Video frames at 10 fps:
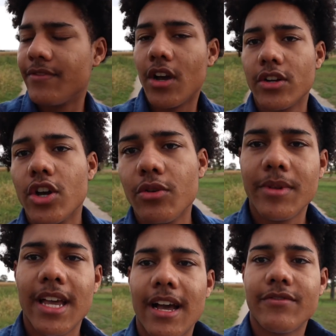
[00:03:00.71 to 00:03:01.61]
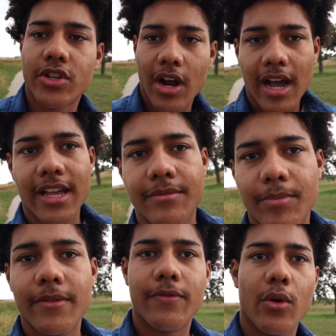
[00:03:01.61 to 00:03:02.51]
If y'all know me, I've
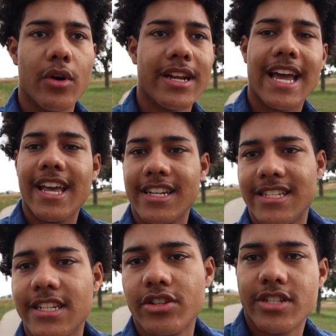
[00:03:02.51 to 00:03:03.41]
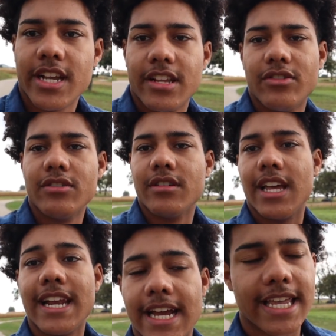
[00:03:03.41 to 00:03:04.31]
tried before and I had a sneaker channel
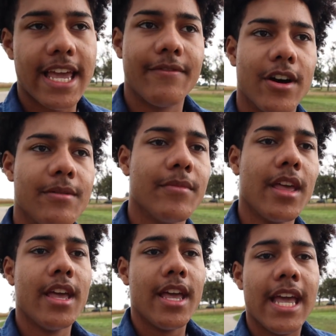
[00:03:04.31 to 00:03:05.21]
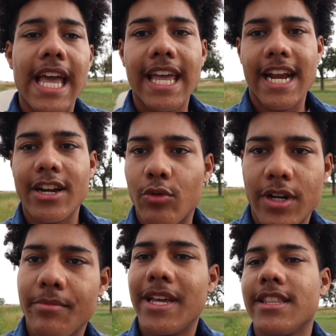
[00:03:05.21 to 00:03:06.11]
and I gave up. And I don't
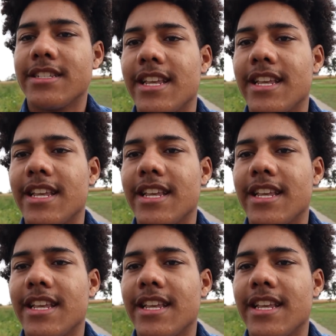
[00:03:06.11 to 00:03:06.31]
want to make the